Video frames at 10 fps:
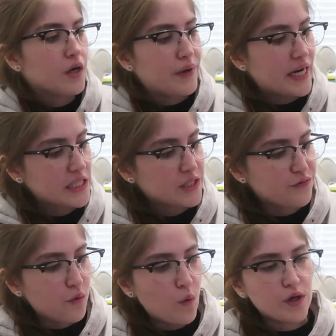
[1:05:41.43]
Reagan is
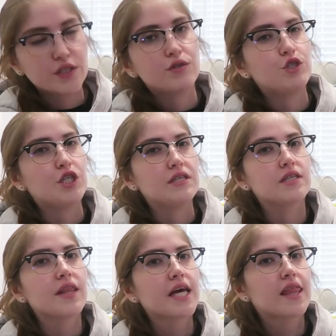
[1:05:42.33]
four, so she
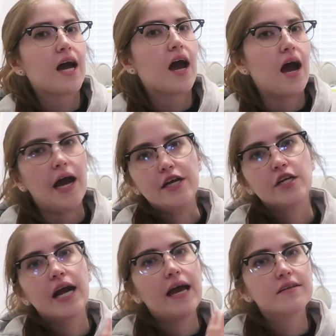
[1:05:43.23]
is on like the
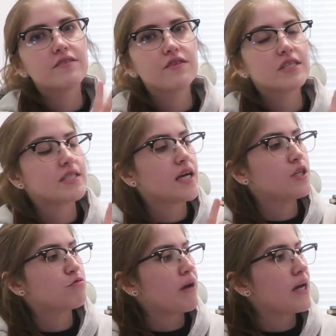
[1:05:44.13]
higher end of this
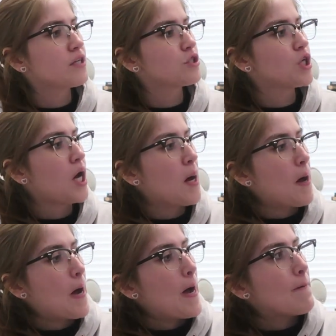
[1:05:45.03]
age range,
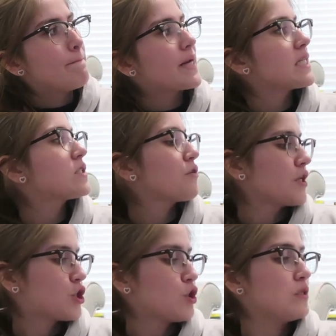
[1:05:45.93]
but I still
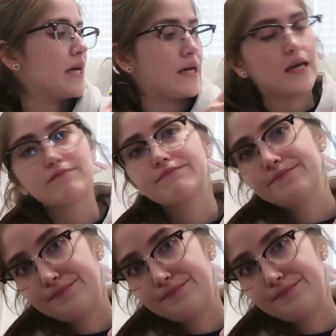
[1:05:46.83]
think she'll like it.